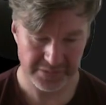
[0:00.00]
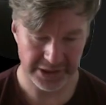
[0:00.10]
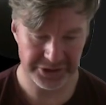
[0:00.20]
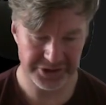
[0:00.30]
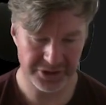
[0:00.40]

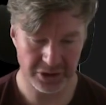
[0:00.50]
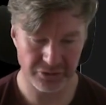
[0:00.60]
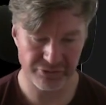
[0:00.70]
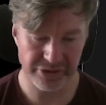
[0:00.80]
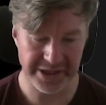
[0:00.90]
and it's not
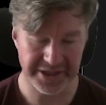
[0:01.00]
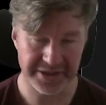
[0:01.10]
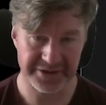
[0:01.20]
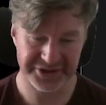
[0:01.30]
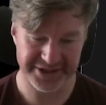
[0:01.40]
going to read
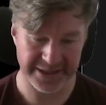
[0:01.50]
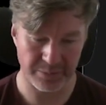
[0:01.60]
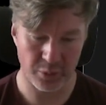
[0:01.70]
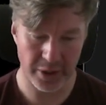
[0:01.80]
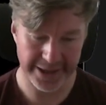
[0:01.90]
in the
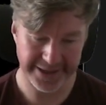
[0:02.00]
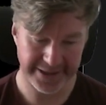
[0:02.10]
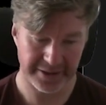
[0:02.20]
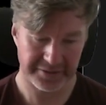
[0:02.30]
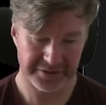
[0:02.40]
same
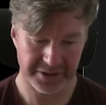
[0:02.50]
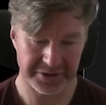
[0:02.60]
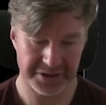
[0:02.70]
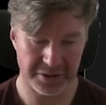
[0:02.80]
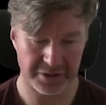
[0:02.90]
way. So
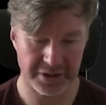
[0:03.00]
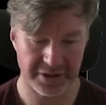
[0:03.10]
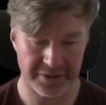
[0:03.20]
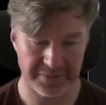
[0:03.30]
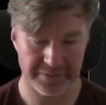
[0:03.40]
it's not going
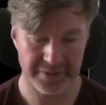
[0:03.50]
to,